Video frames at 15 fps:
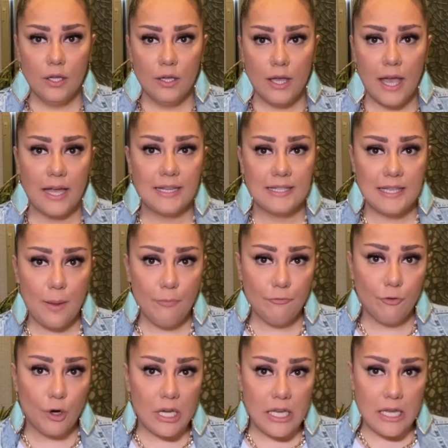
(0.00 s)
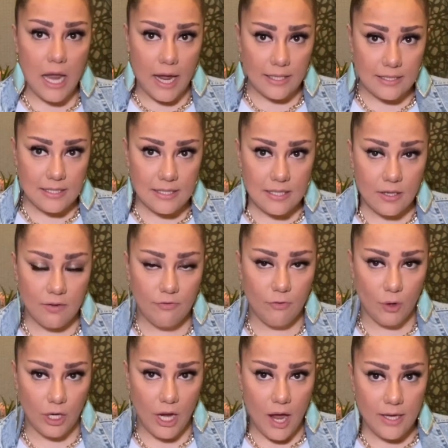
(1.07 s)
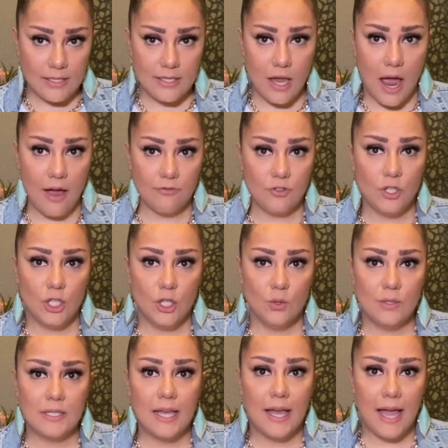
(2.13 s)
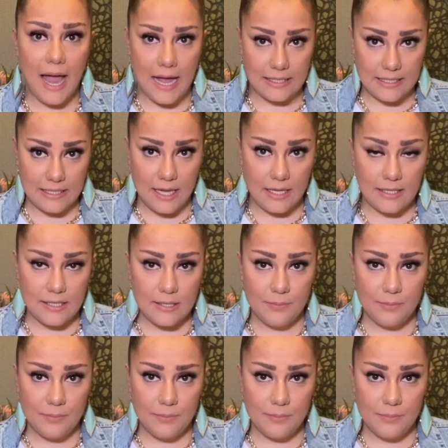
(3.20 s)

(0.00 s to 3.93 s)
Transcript: Except for night. For night, you have to use at night.